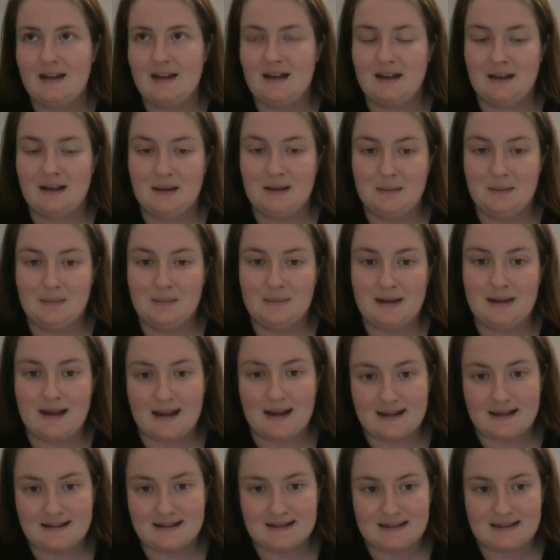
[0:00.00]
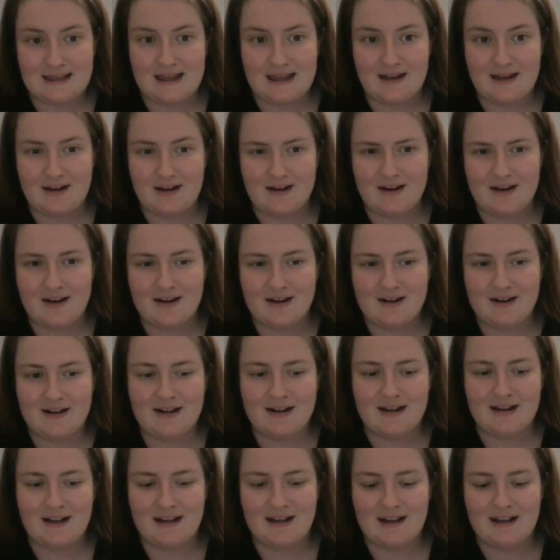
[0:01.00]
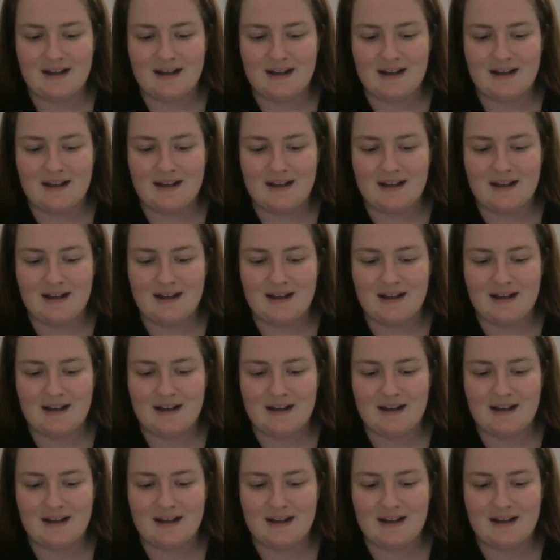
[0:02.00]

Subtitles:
as they are